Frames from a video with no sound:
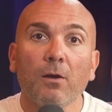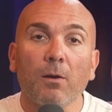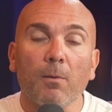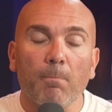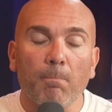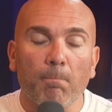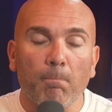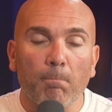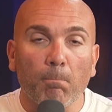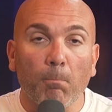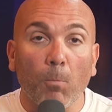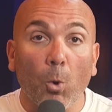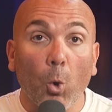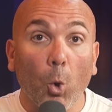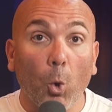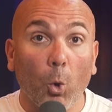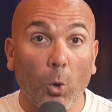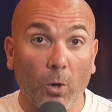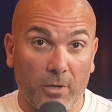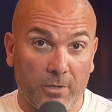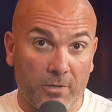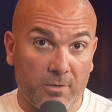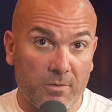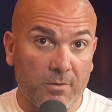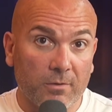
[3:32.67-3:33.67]

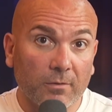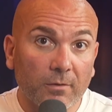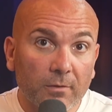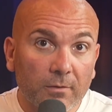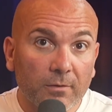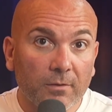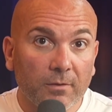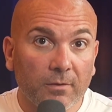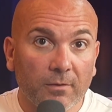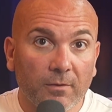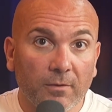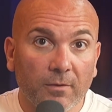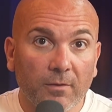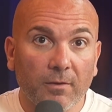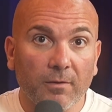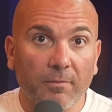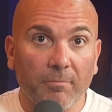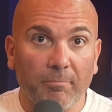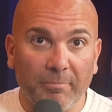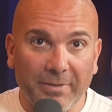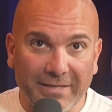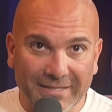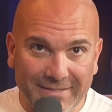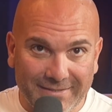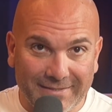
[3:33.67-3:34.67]
more
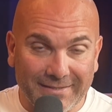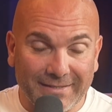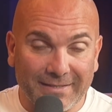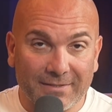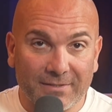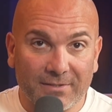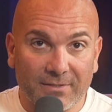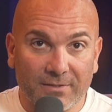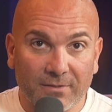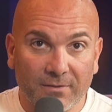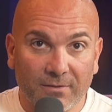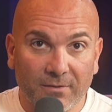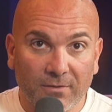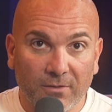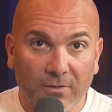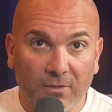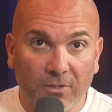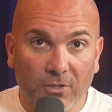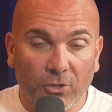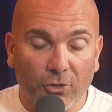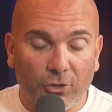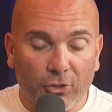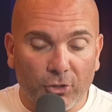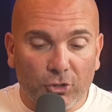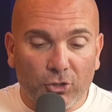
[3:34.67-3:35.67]
business.
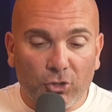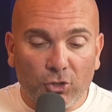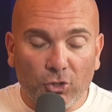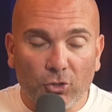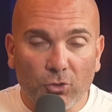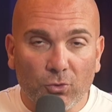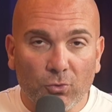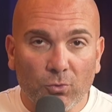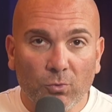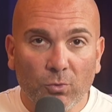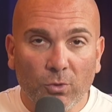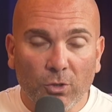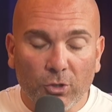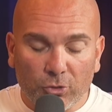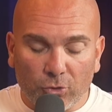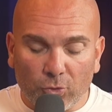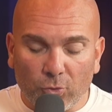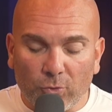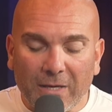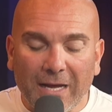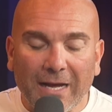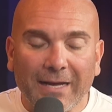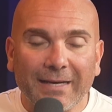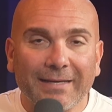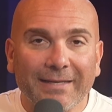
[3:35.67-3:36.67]
The two do
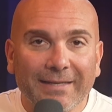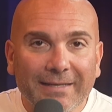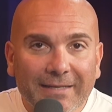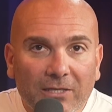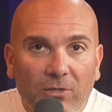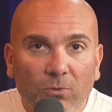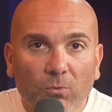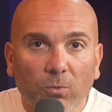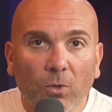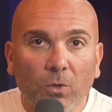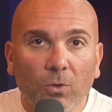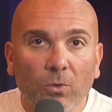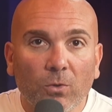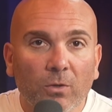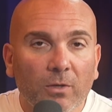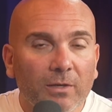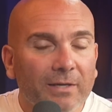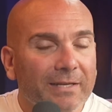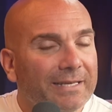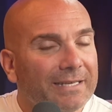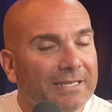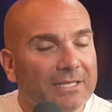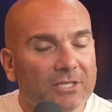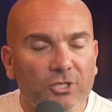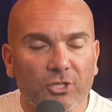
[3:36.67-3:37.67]
not equal
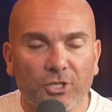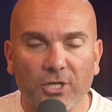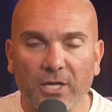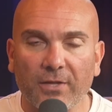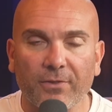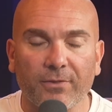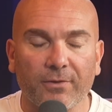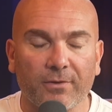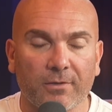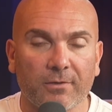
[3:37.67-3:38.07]
each other.